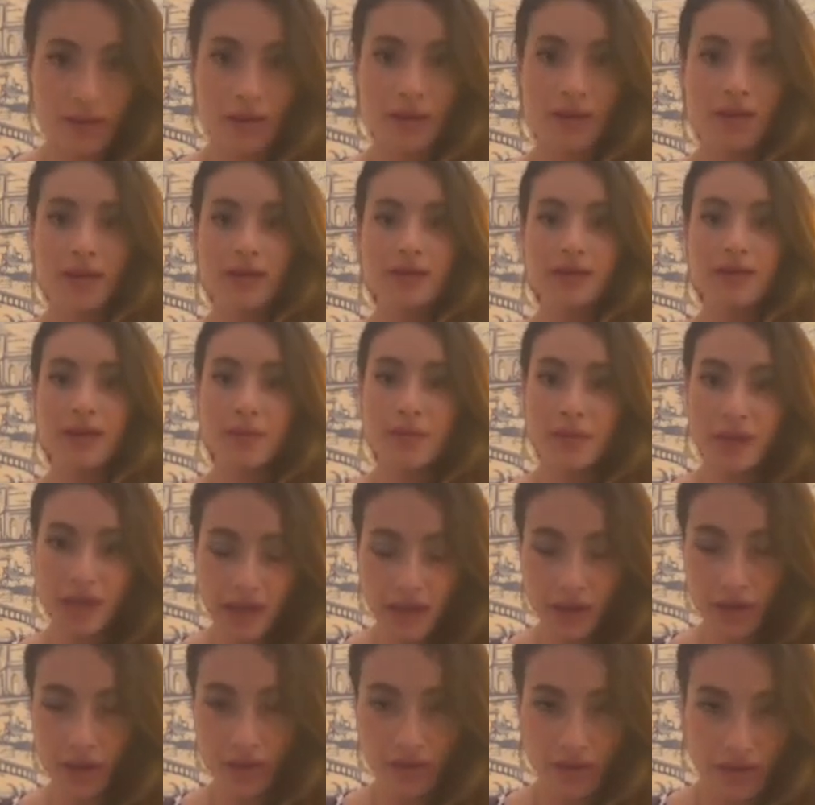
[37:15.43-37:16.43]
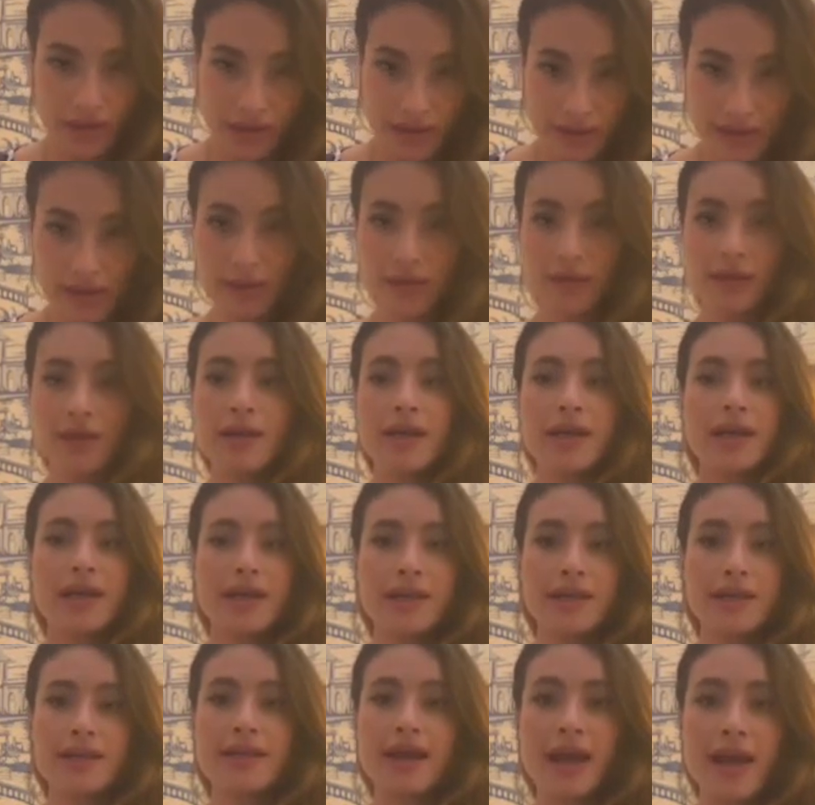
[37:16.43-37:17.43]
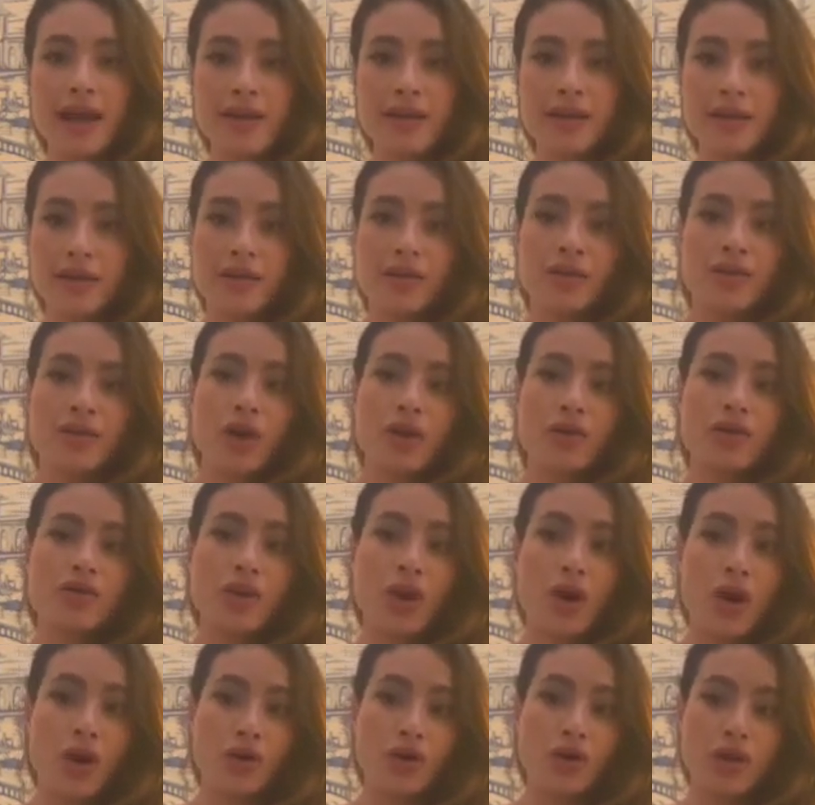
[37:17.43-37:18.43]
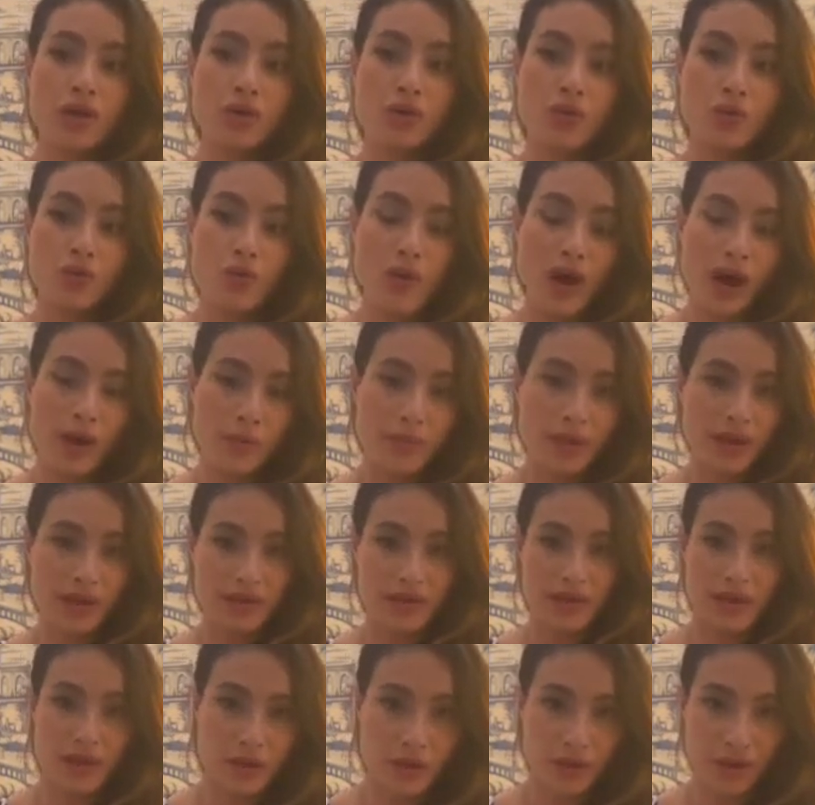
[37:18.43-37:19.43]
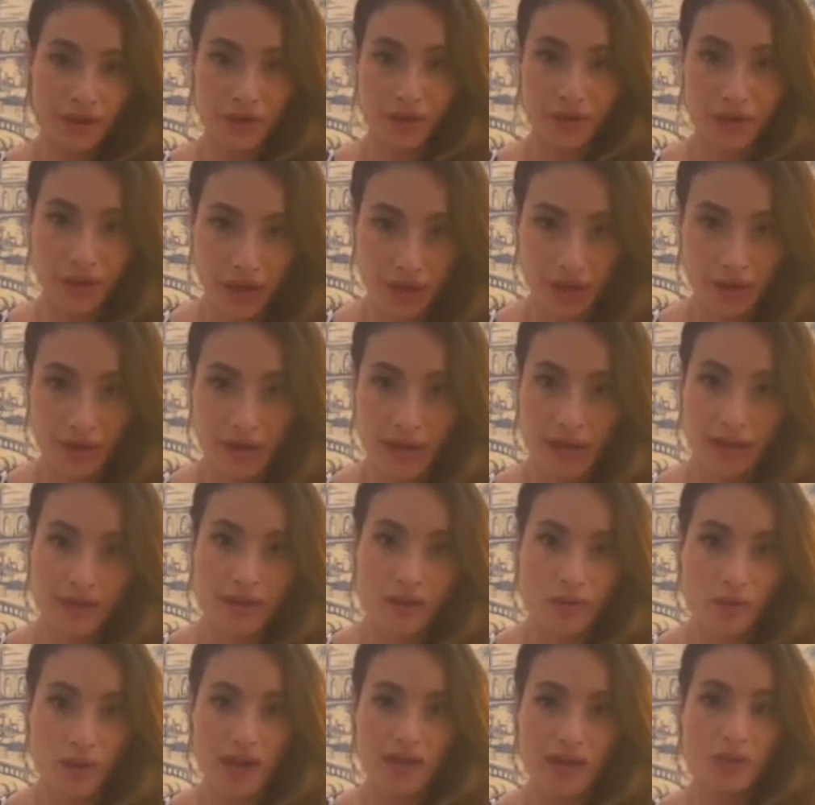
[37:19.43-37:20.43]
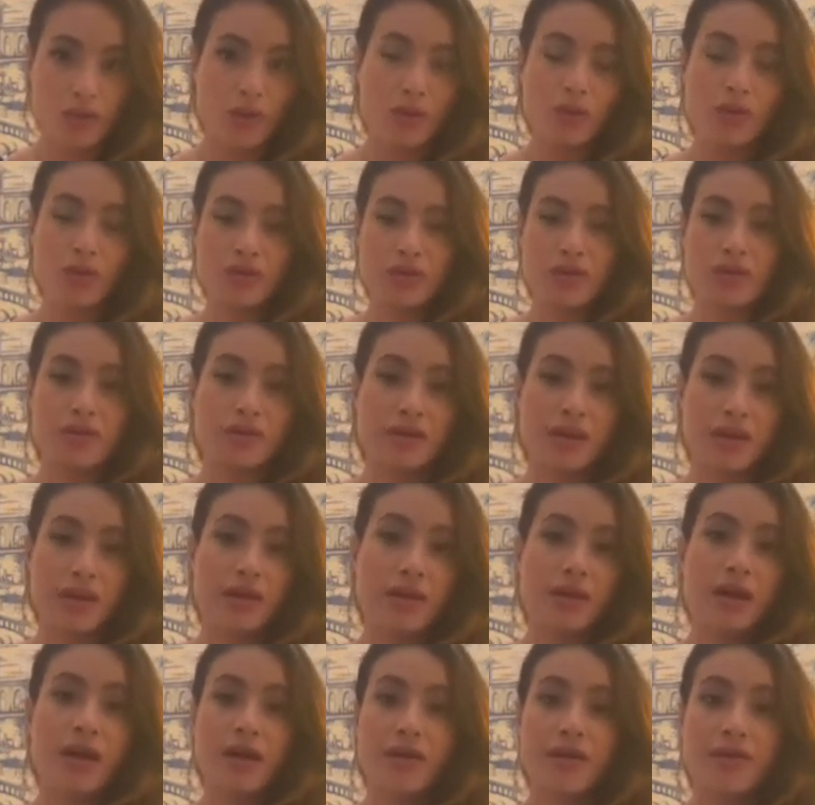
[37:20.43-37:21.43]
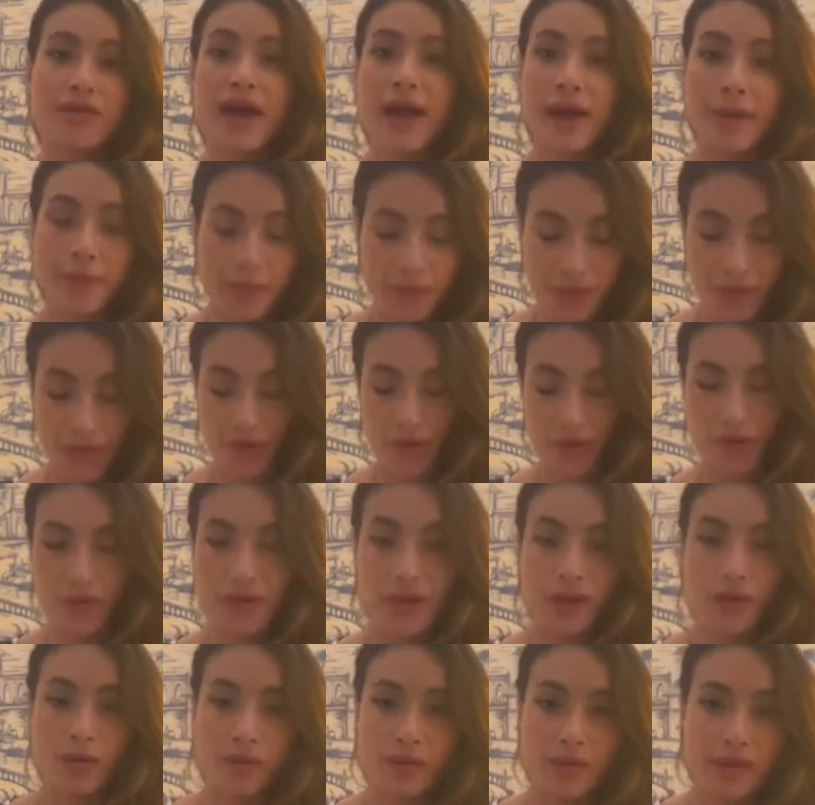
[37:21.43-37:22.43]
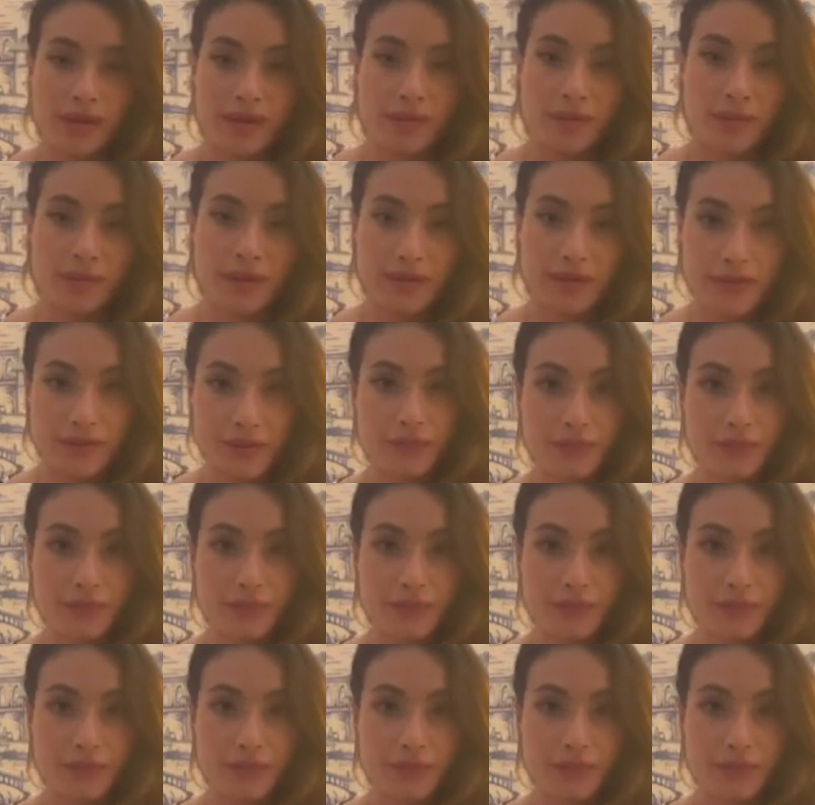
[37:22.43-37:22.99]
the meaning of it, and then not only to one particular thing. Otherwise we lose the depth of the commitment.